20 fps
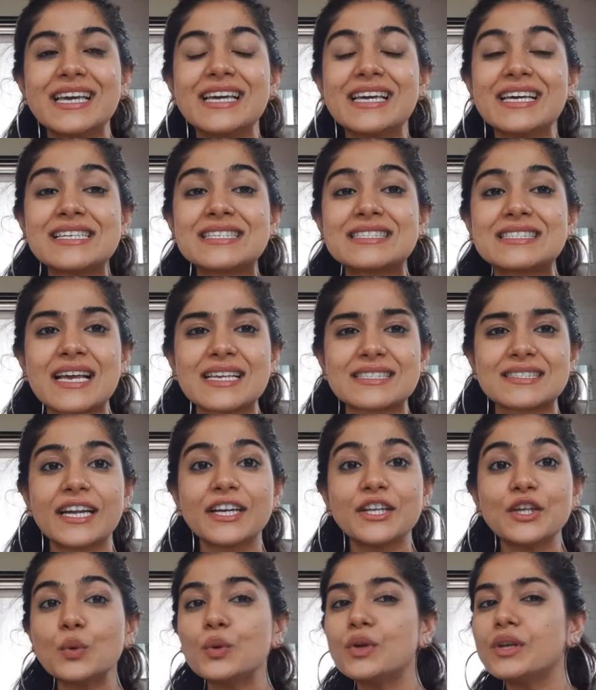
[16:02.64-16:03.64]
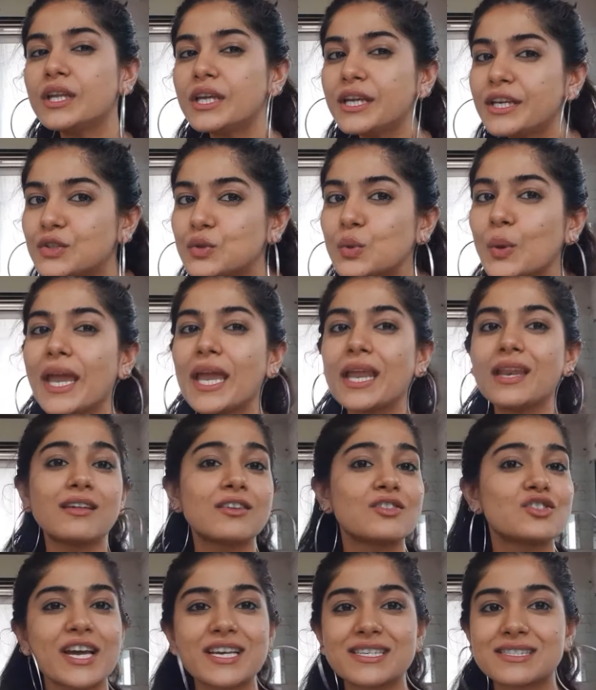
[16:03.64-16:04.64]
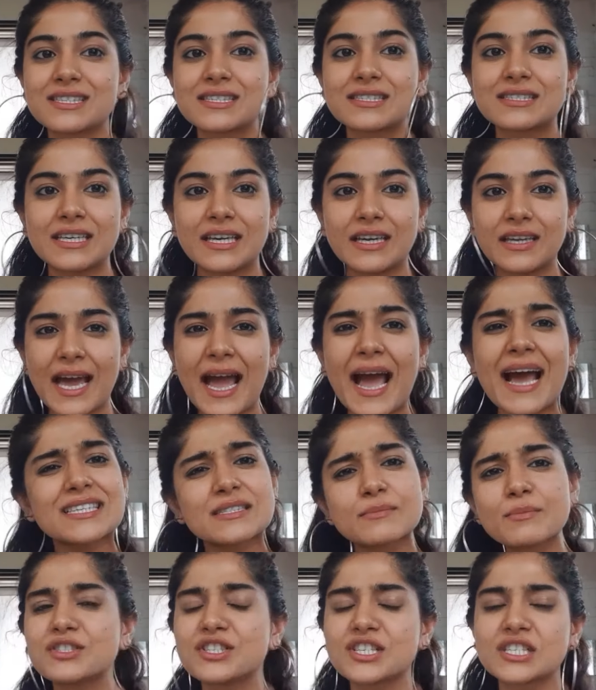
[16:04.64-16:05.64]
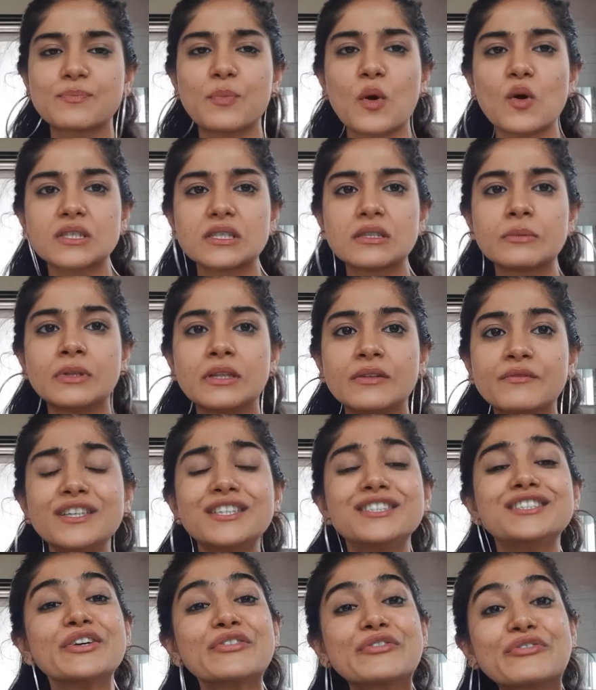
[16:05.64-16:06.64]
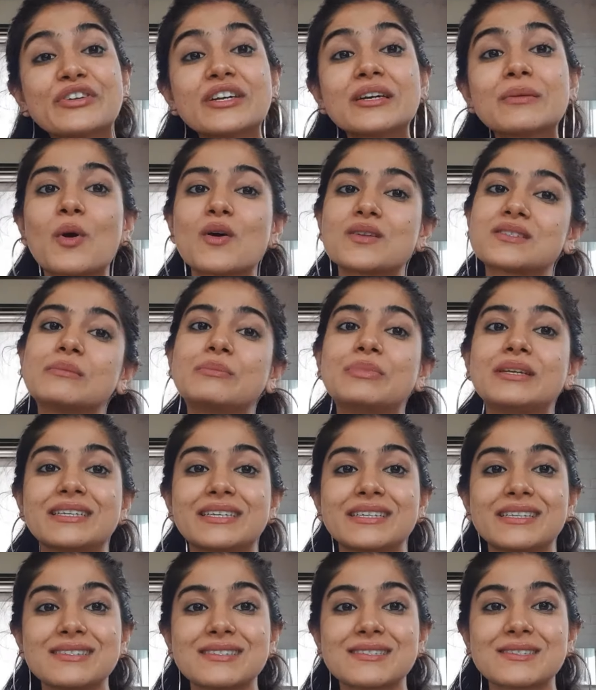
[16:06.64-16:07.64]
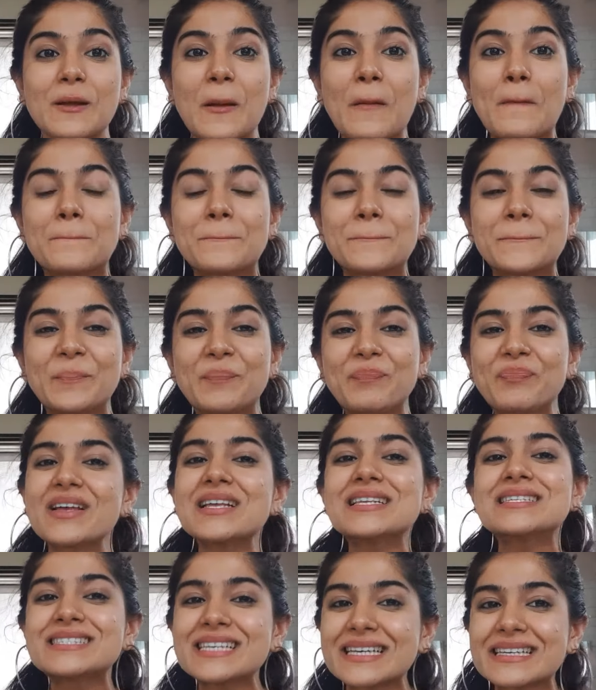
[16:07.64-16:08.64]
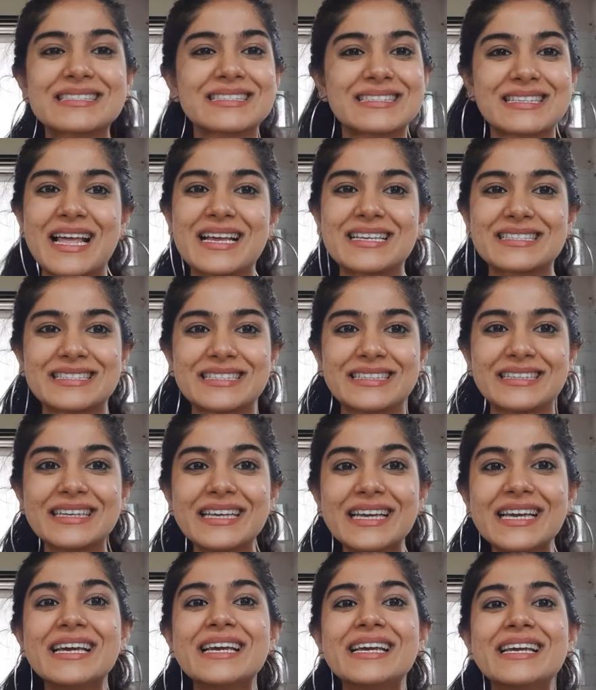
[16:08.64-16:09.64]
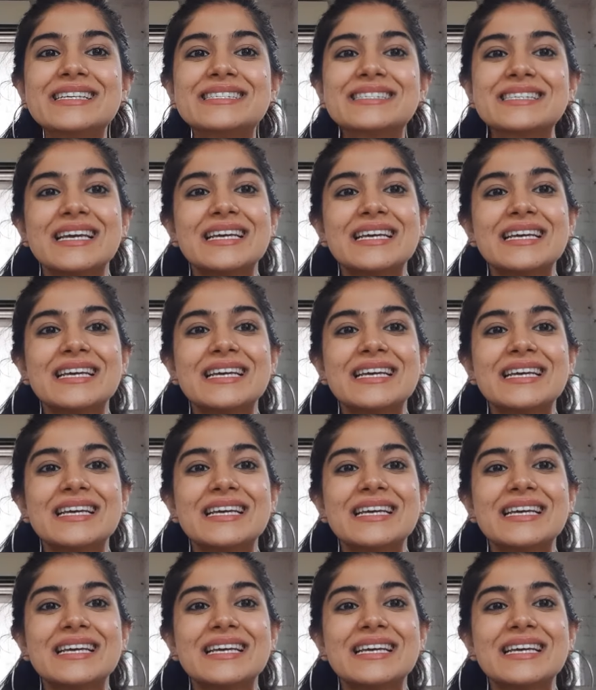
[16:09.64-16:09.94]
He says that you need to energize the scene as much as possible with different possibilities. The sixth lesson is